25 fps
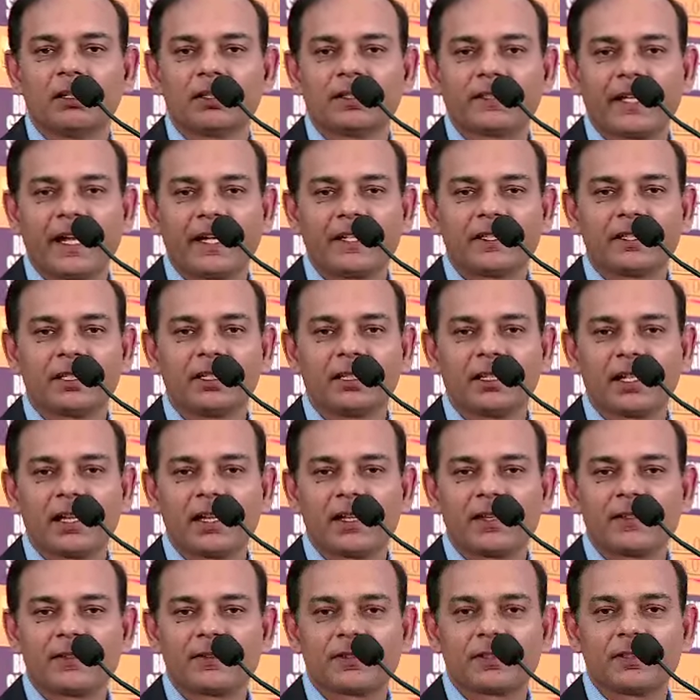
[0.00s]
title
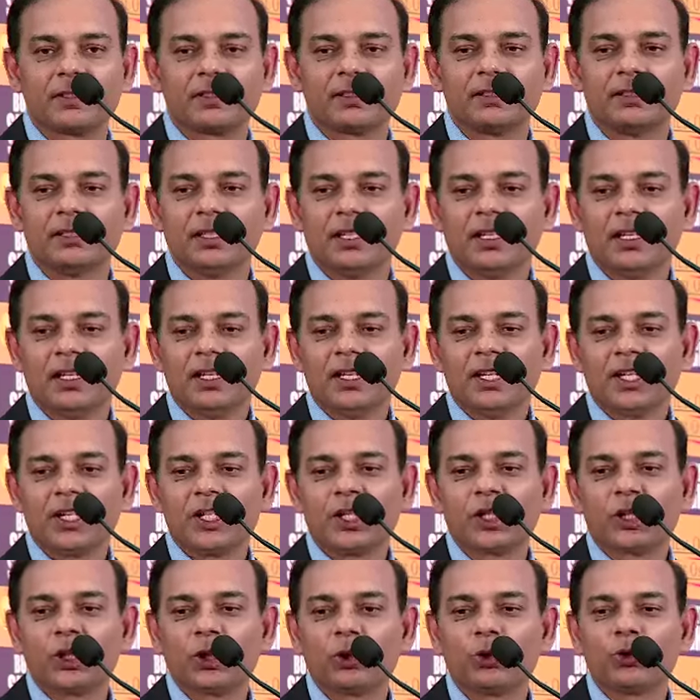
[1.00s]
as
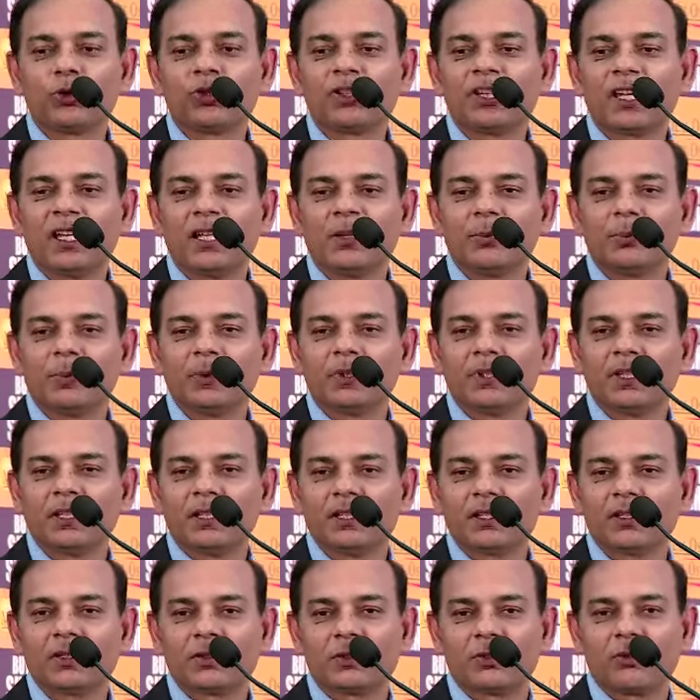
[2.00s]
QGLP, that
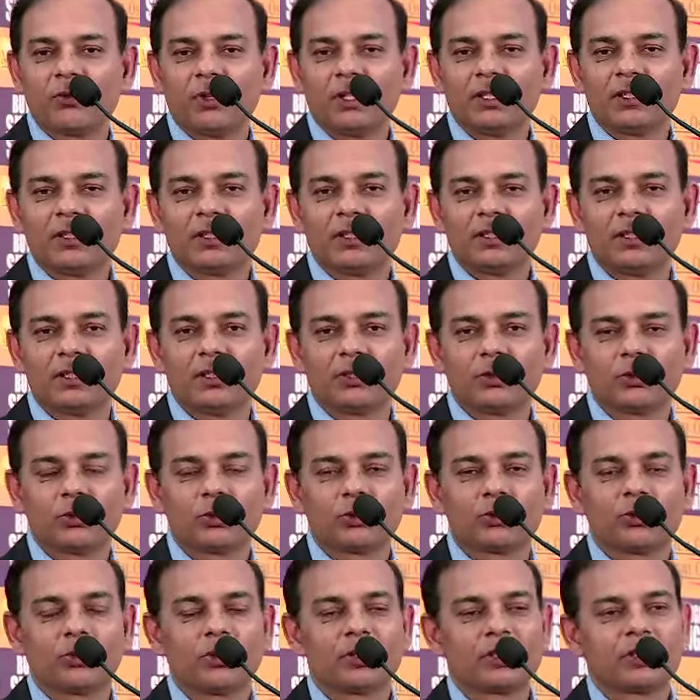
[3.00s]
is quality,
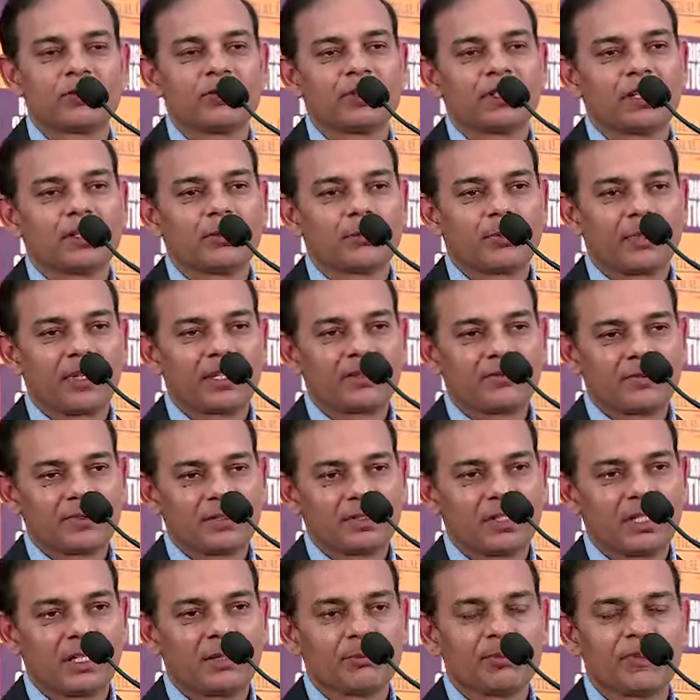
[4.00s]
growth, longevity, and price, which
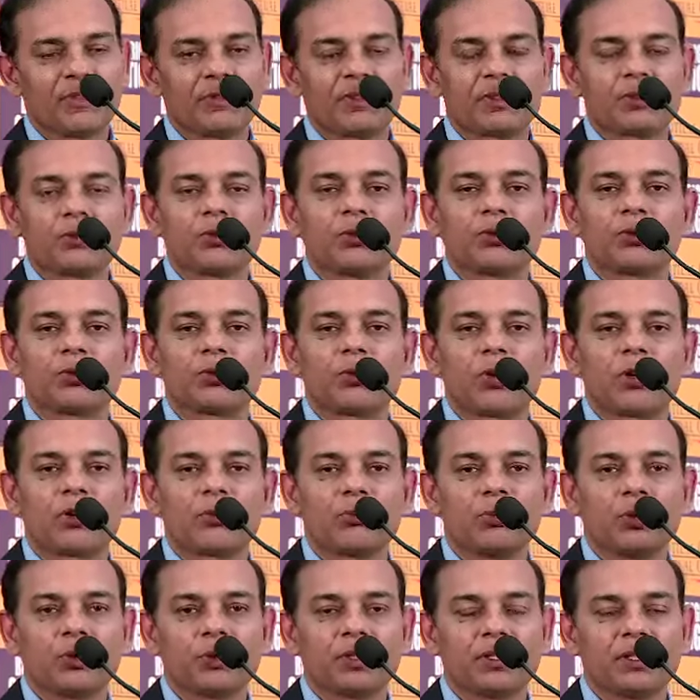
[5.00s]
Raamdeo is going to talk
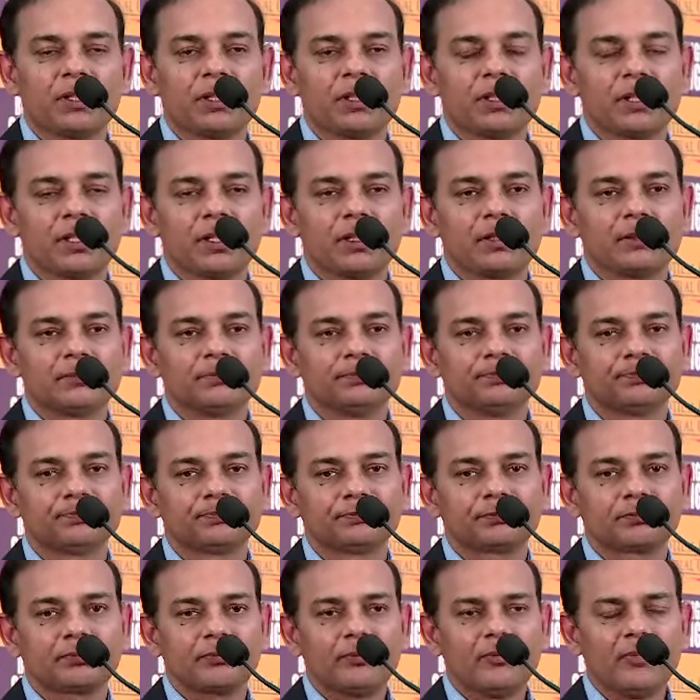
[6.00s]
more in detail.
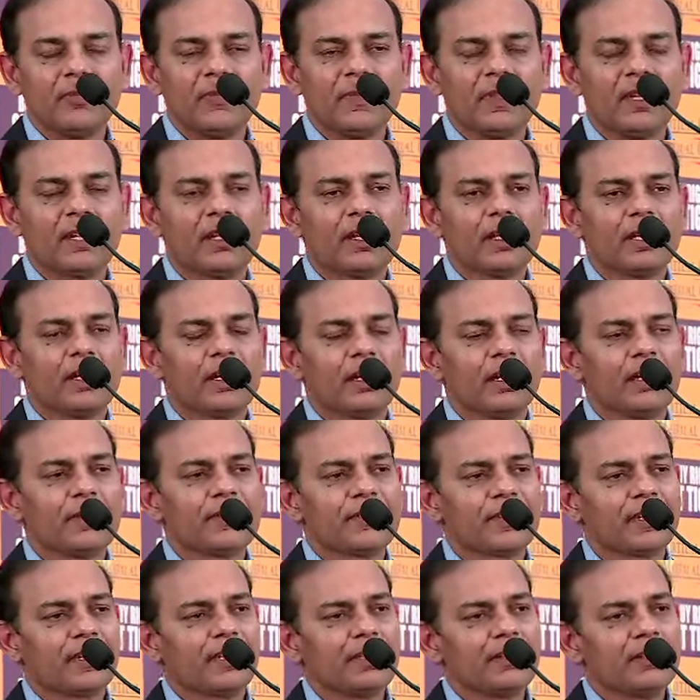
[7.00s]
And
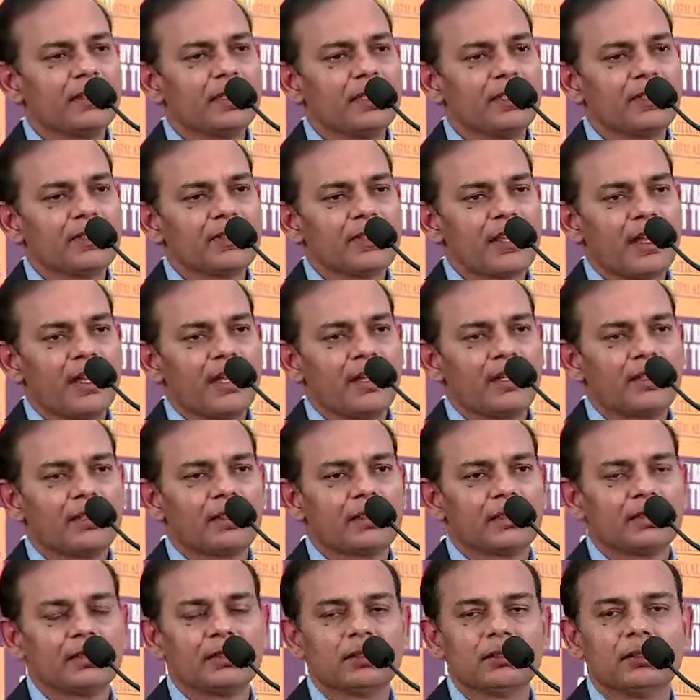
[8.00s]
second thing is
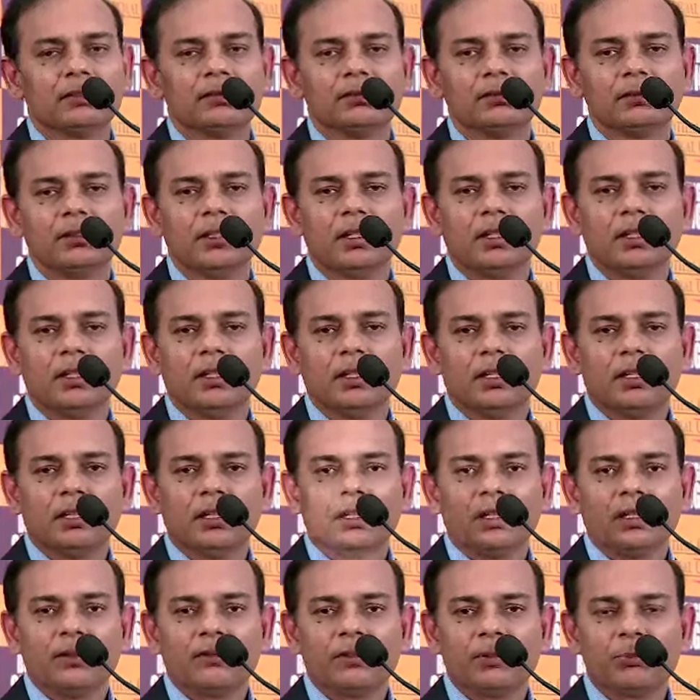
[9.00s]
that
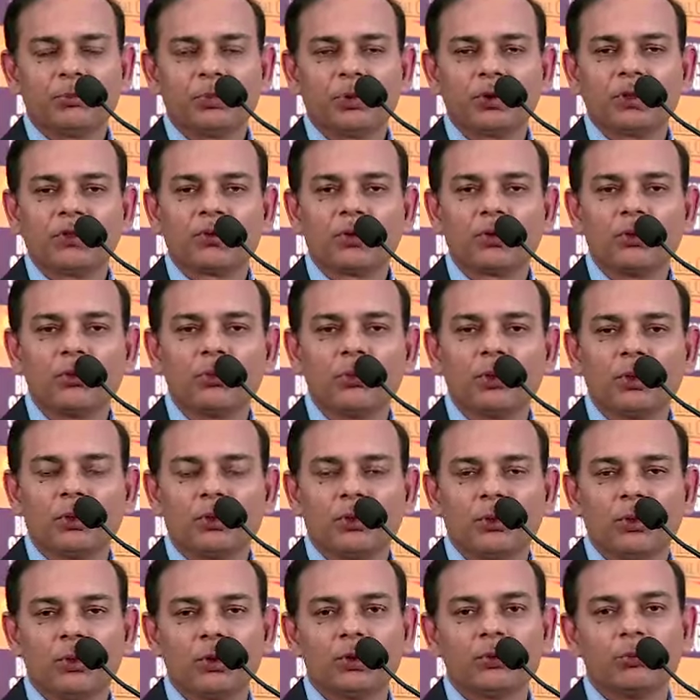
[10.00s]
we put our
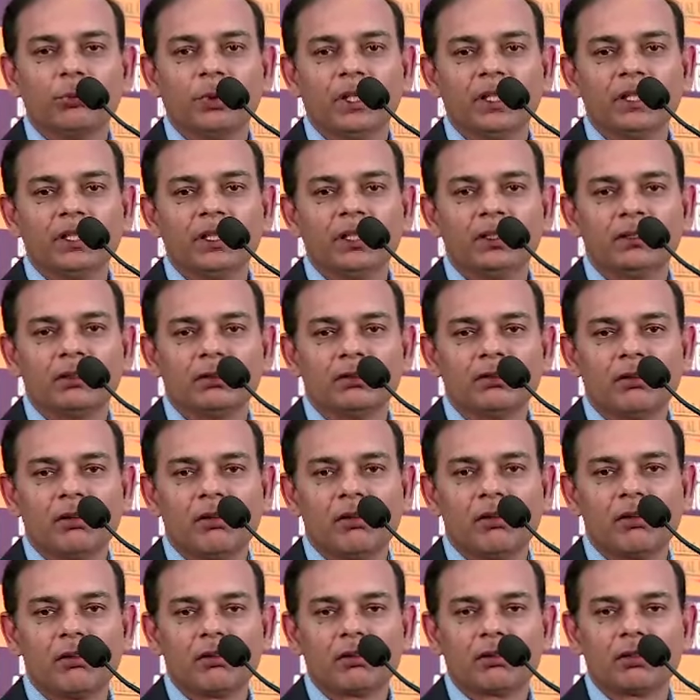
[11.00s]
own money,
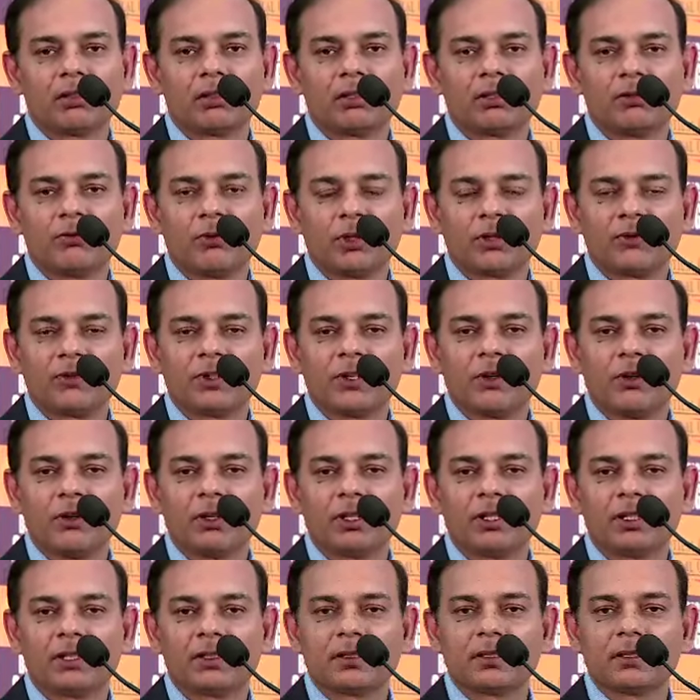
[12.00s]
or what we
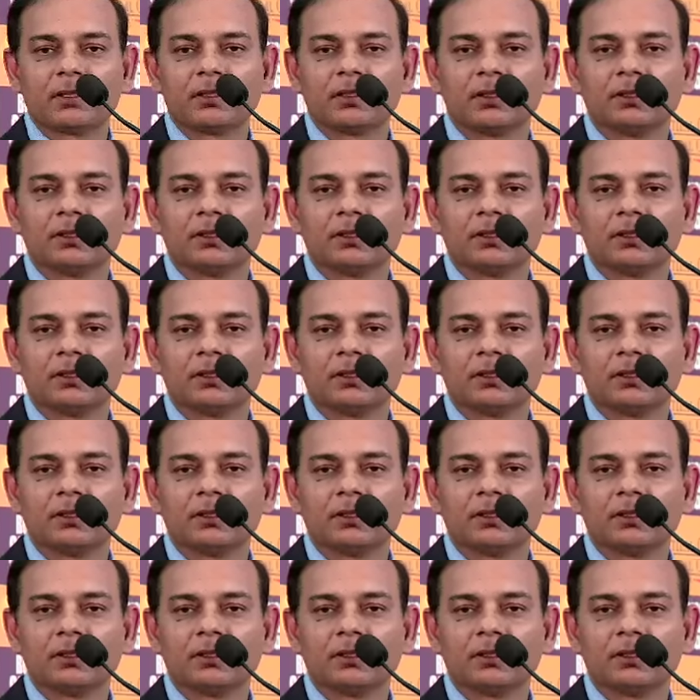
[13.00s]
call it,